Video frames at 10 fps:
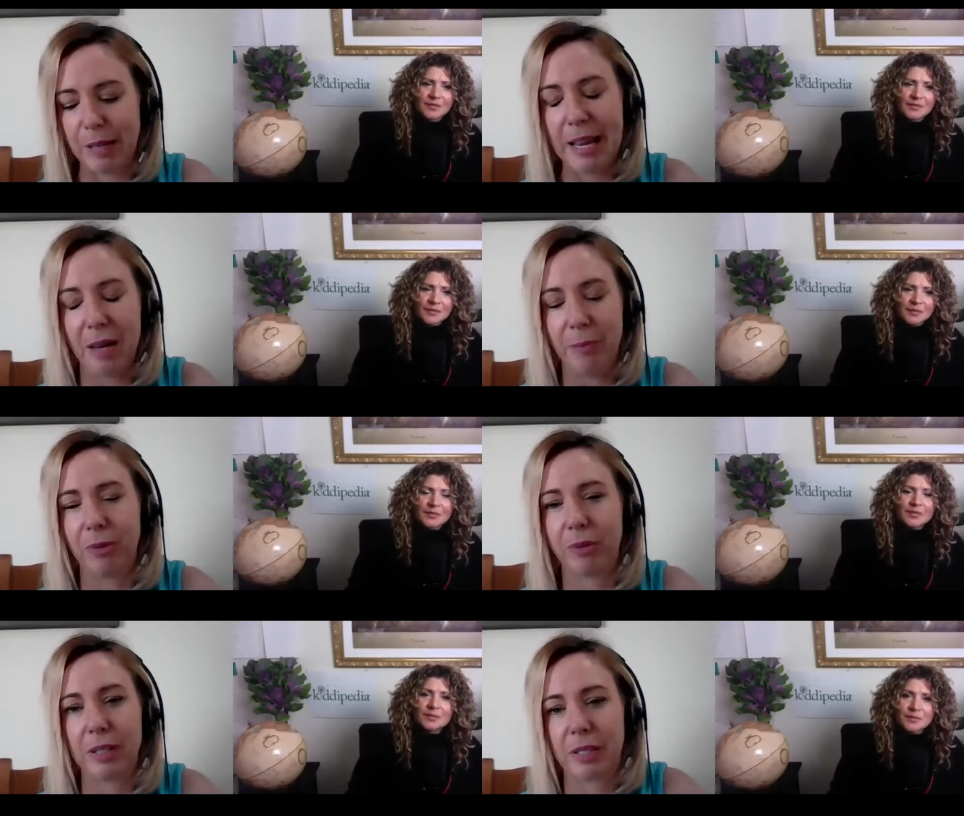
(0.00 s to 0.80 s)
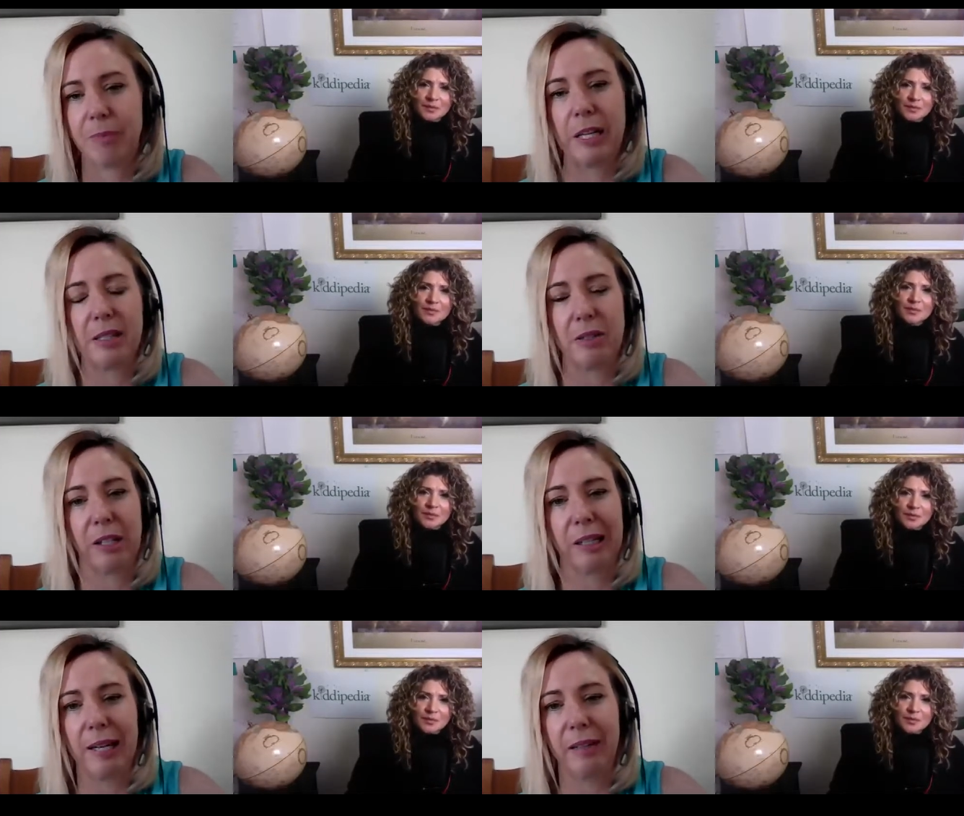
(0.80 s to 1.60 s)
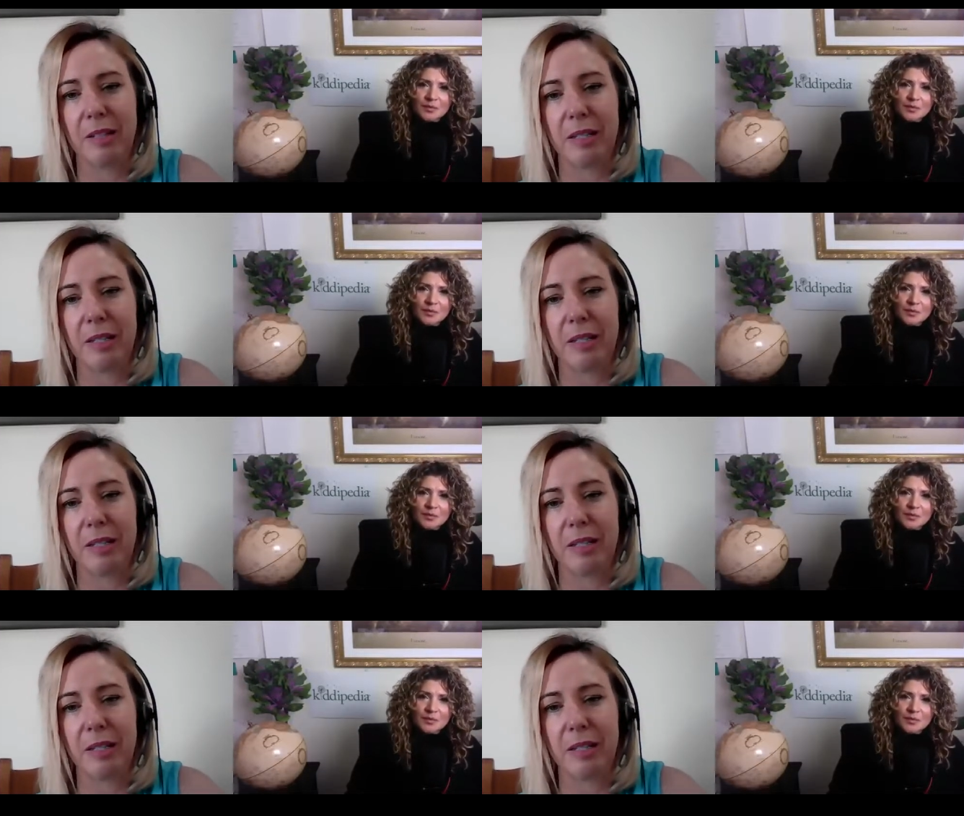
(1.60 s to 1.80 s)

Speaker 1: handbook that's been circulating the